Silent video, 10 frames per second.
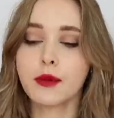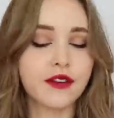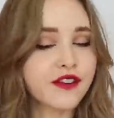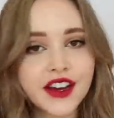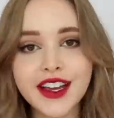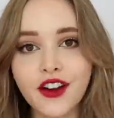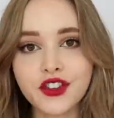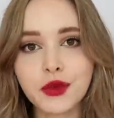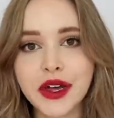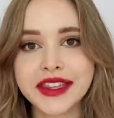but very
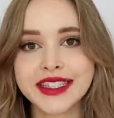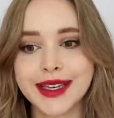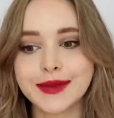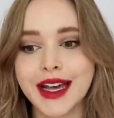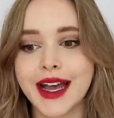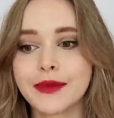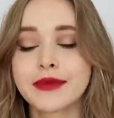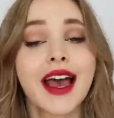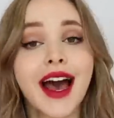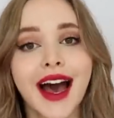comfortable at the same time.
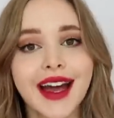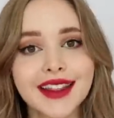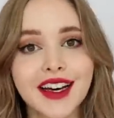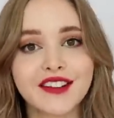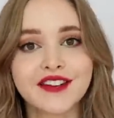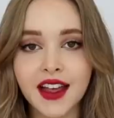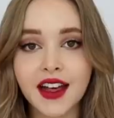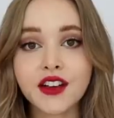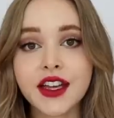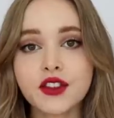I love.
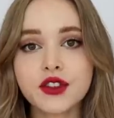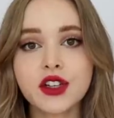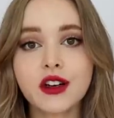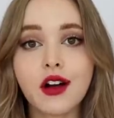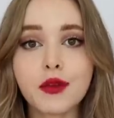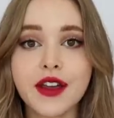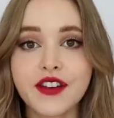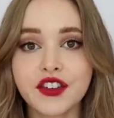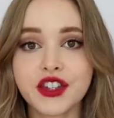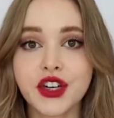Alright, those are all my
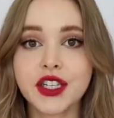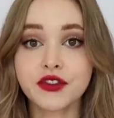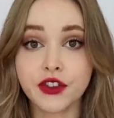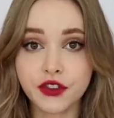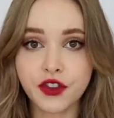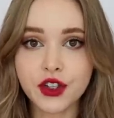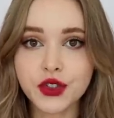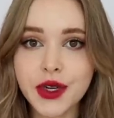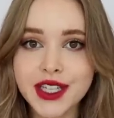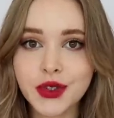favorite trends for fall
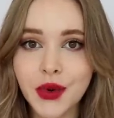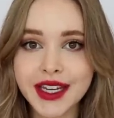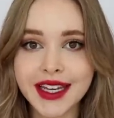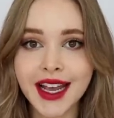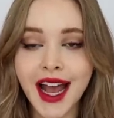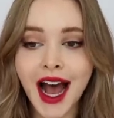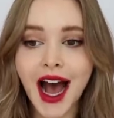2020.